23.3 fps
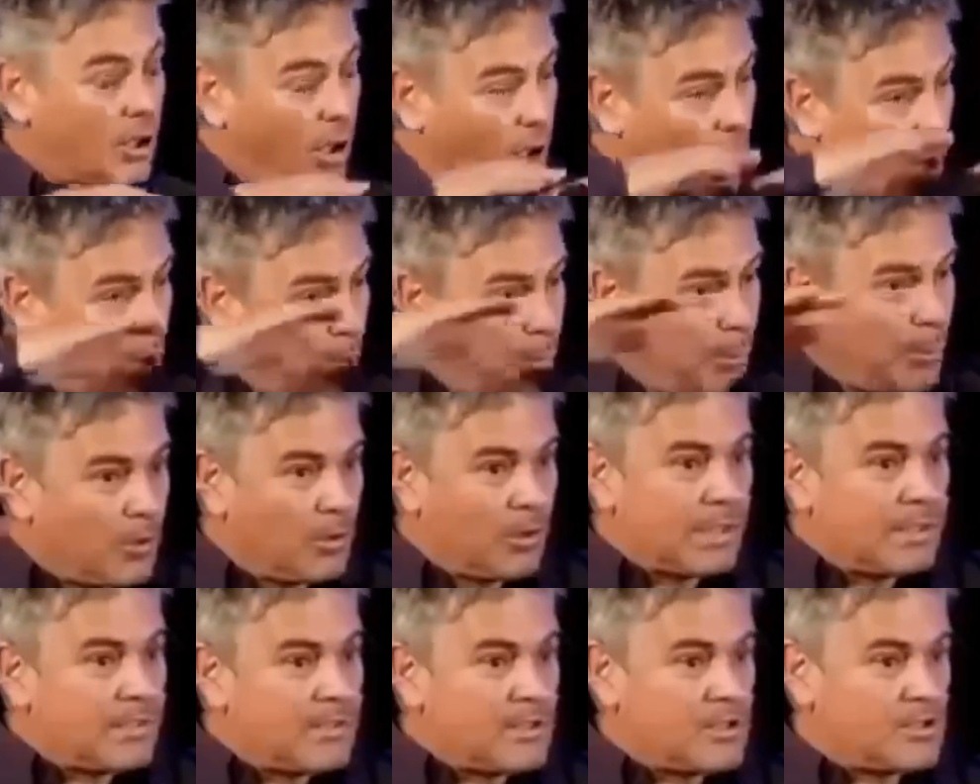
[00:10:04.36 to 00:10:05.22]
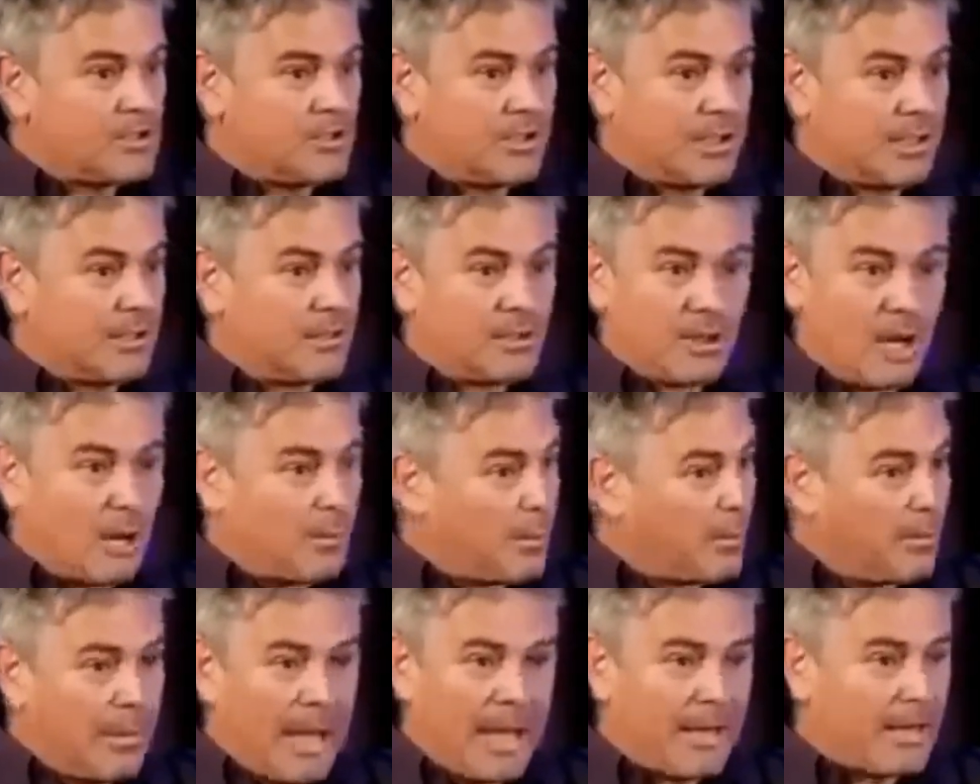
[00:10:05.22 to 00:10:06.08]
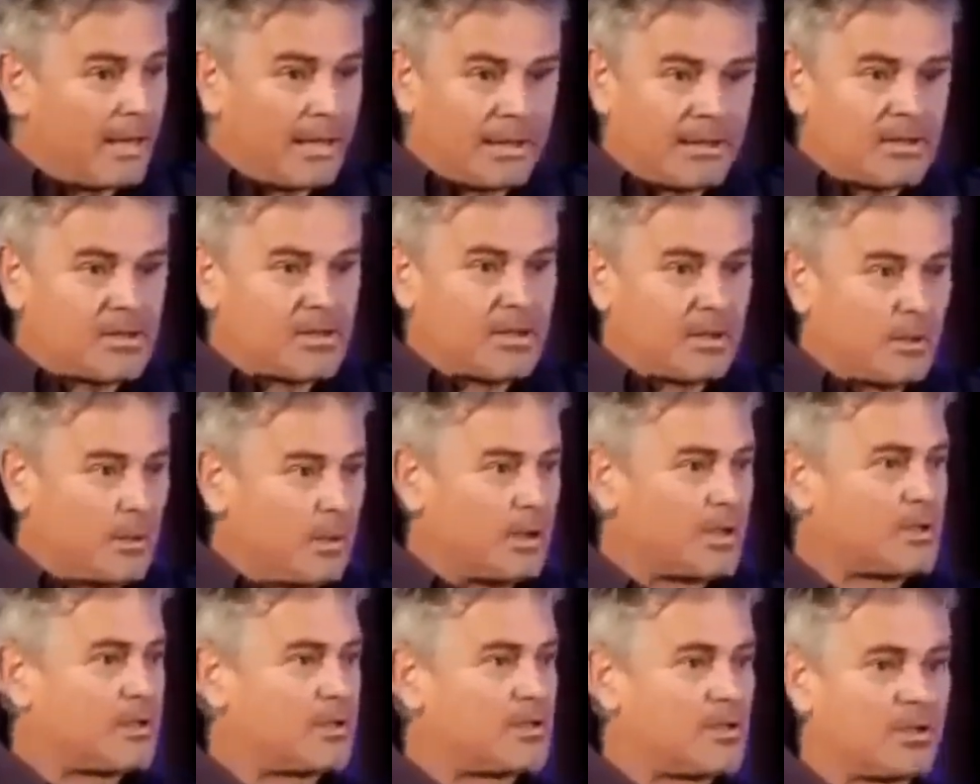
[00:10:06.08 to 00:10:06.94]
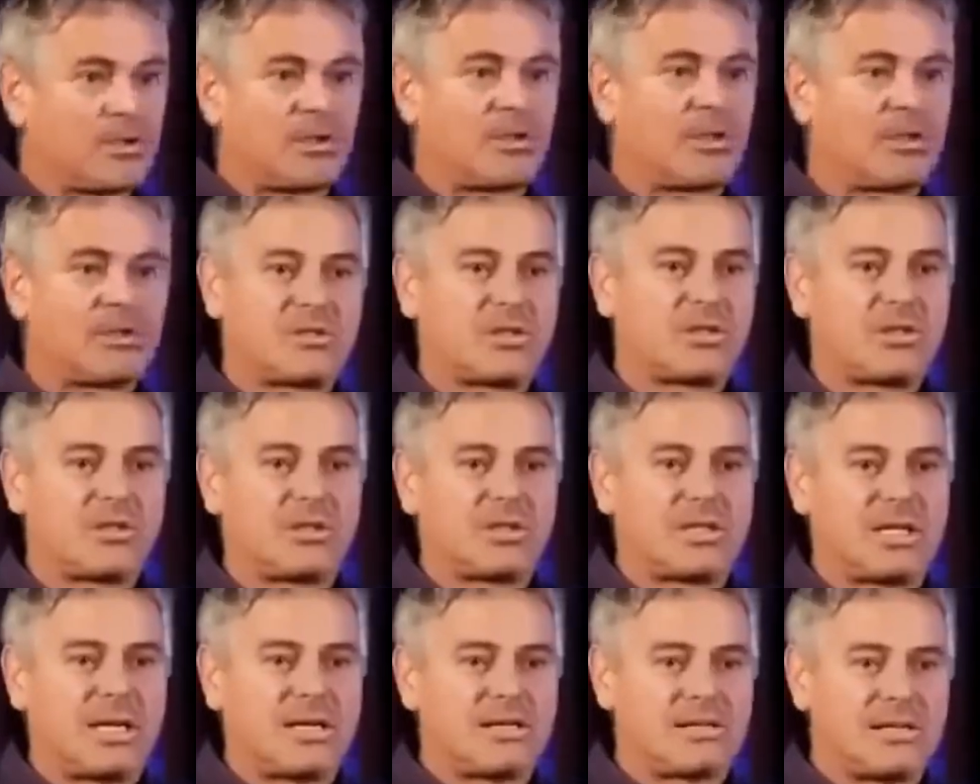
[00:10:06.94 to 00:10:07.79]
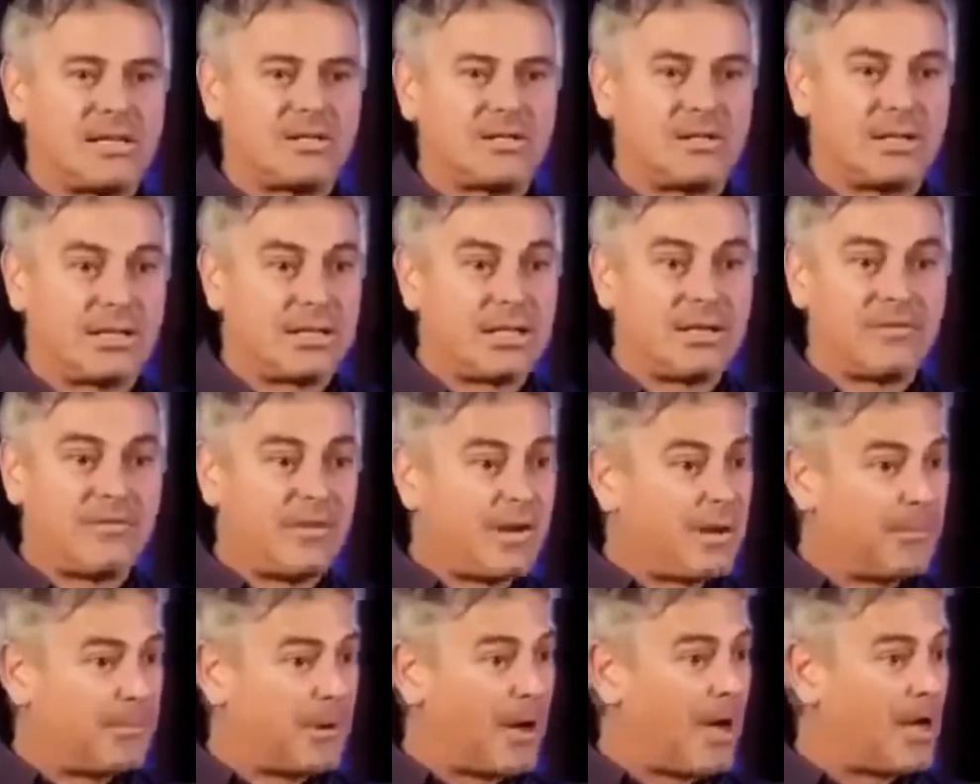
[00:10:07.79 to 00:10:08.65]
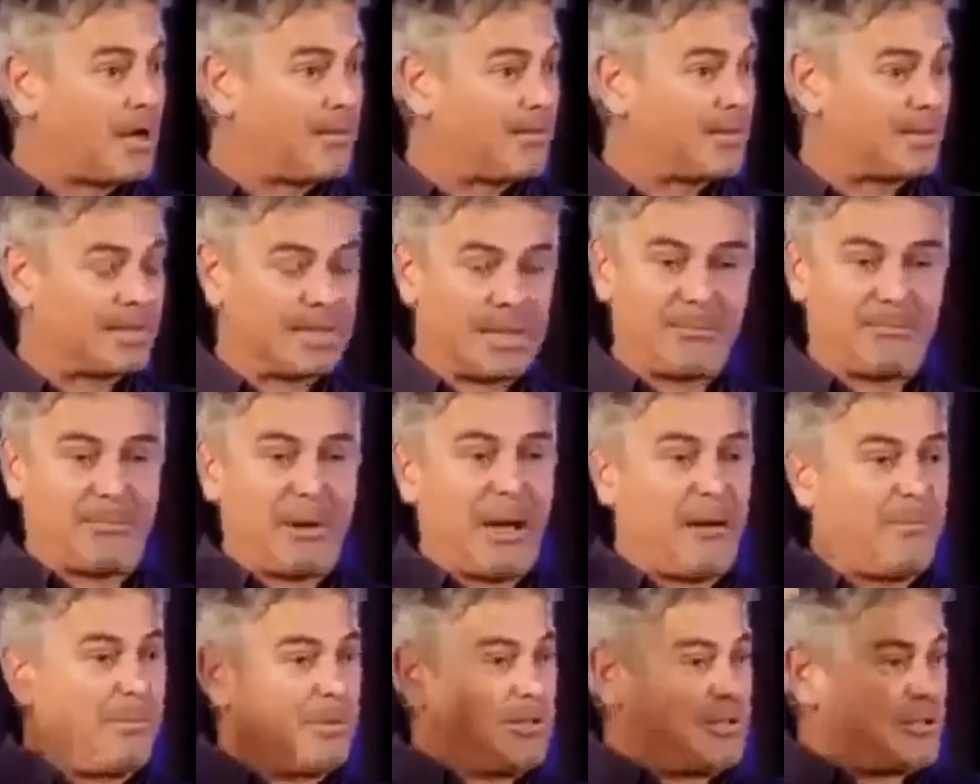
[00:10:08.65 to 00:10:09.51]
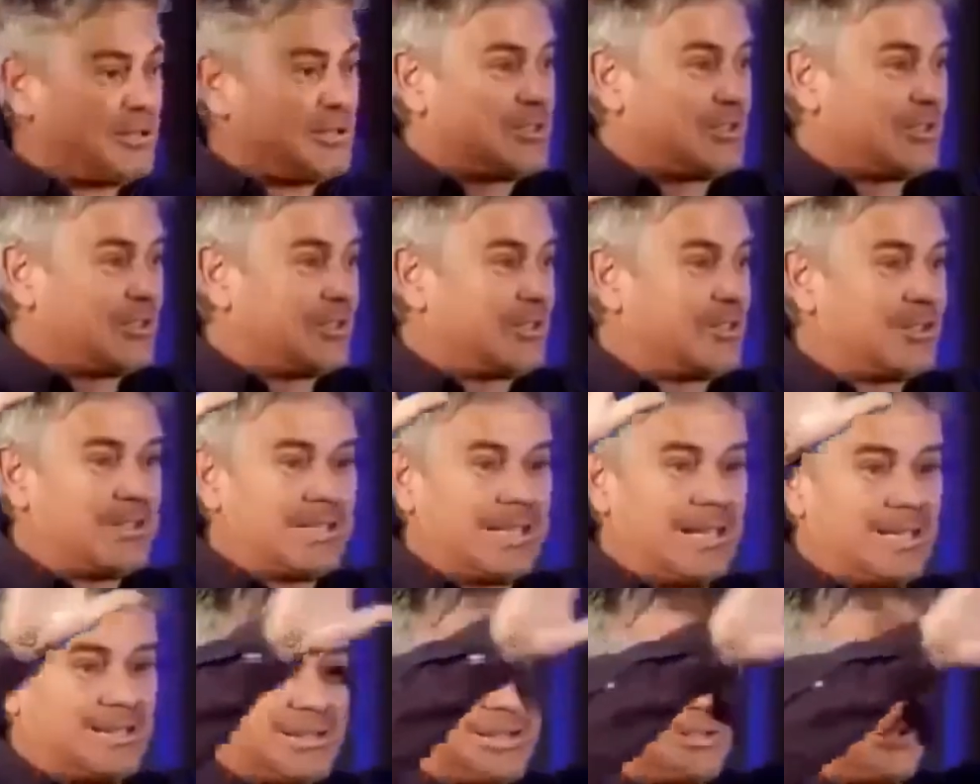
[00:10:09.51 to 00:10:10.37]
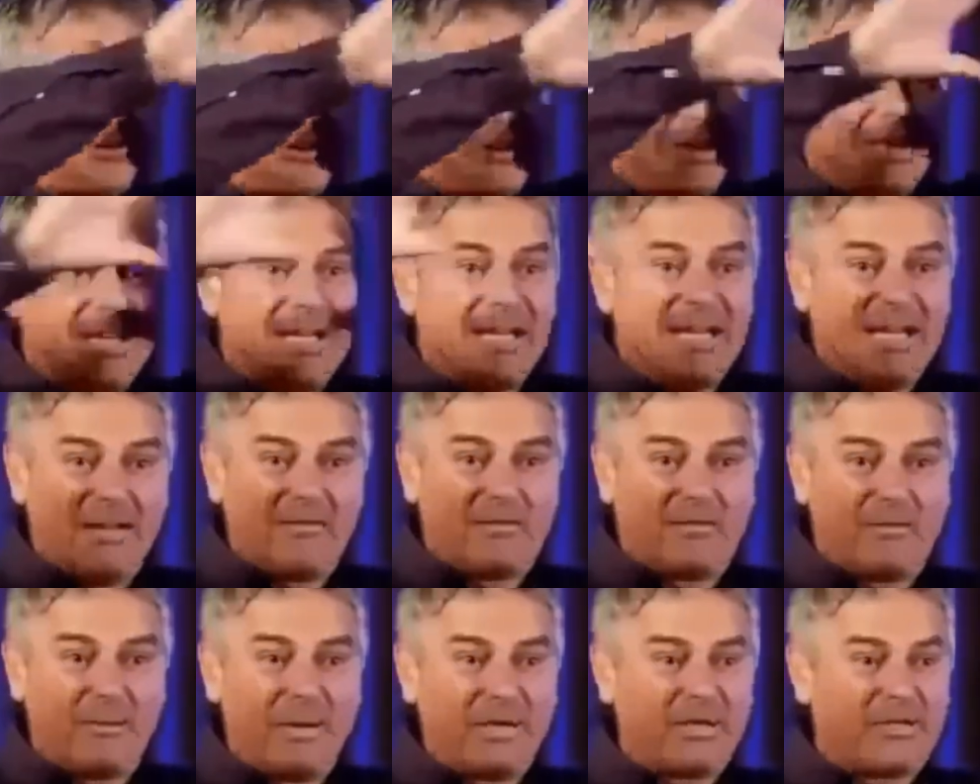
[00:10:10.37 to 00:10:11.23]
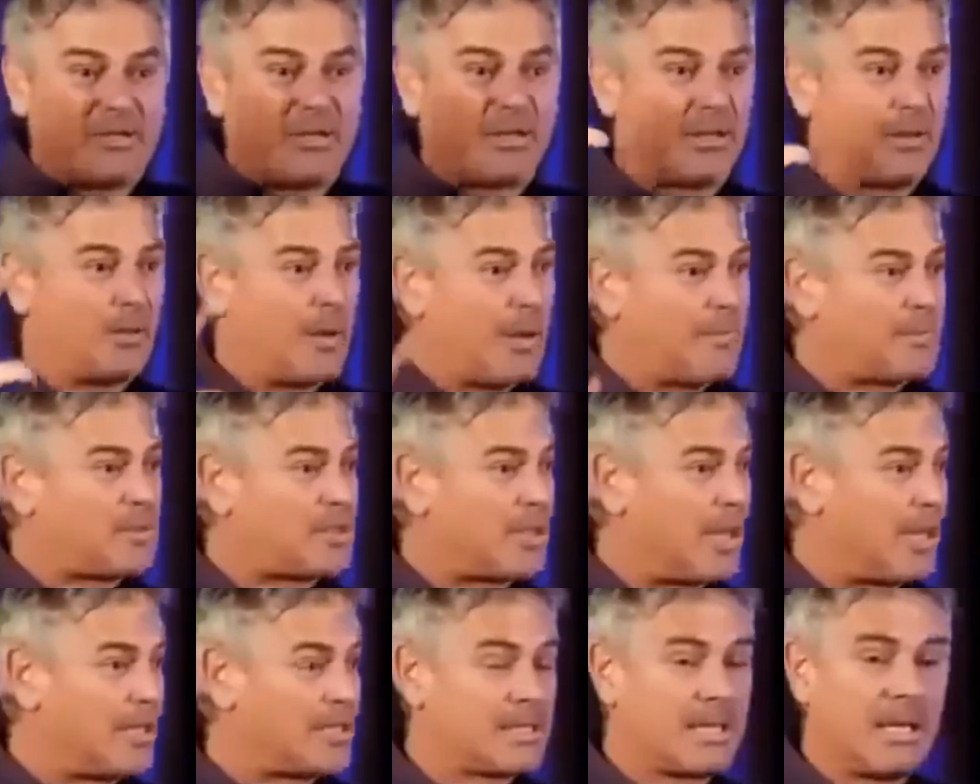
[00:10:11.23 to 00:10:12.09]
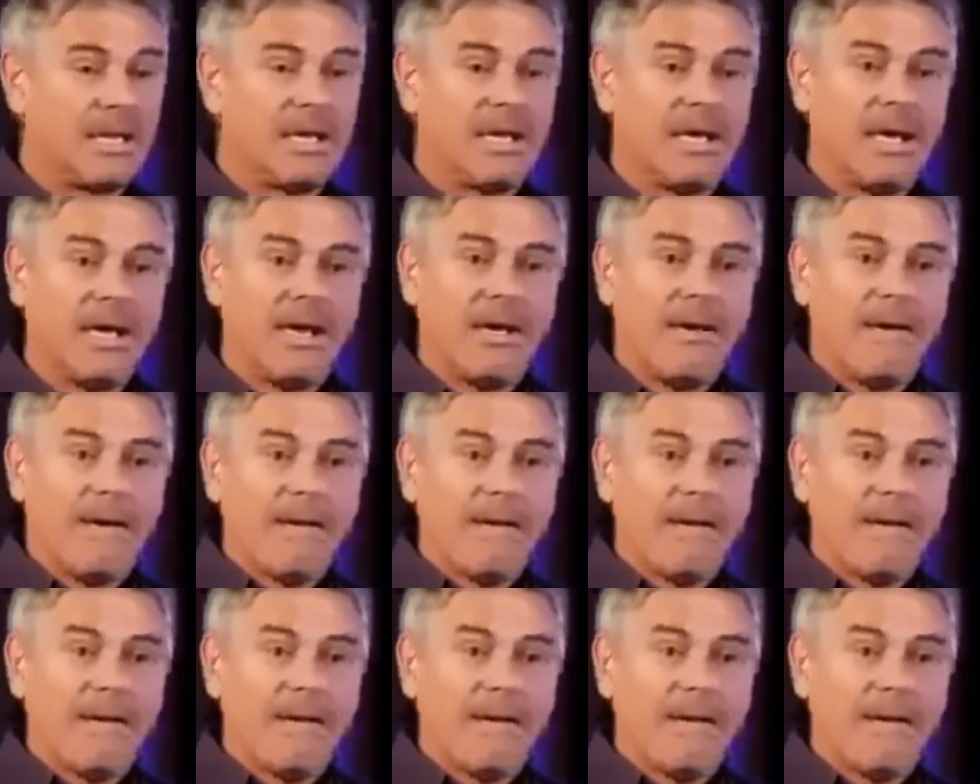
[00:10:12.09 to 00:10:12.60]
is a global industry. Global banking industry works with securitization. And they're very proud of it. They publish the securitization information on their websites.